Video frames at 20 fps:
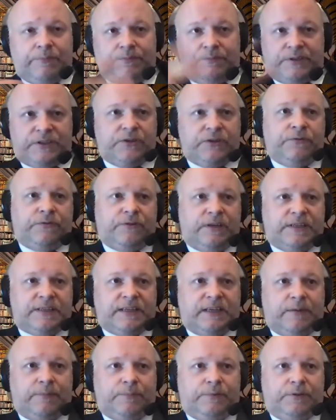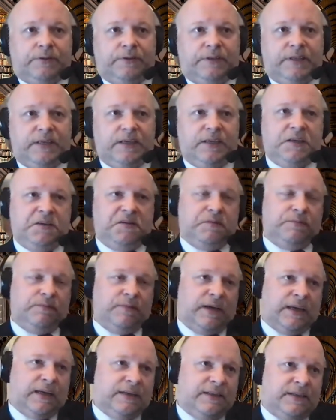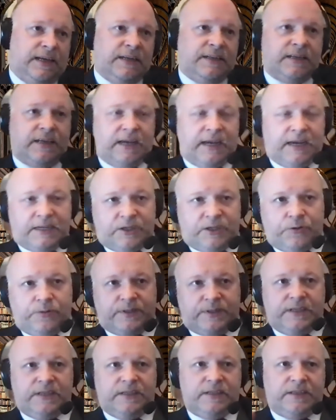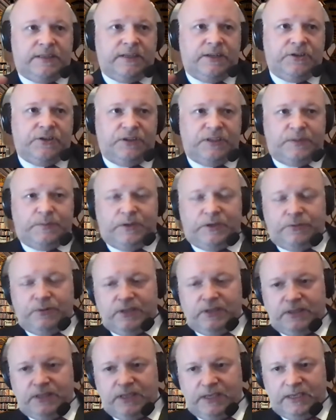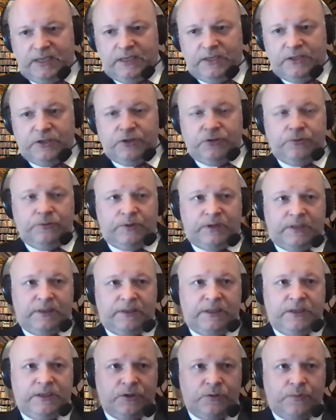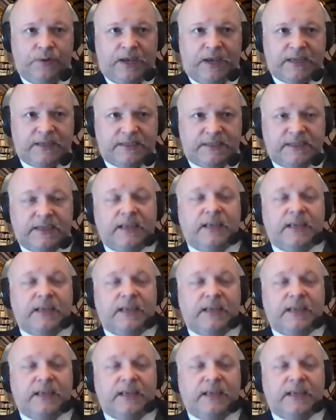So, for example, the data adequacy decisions between the EU and the US,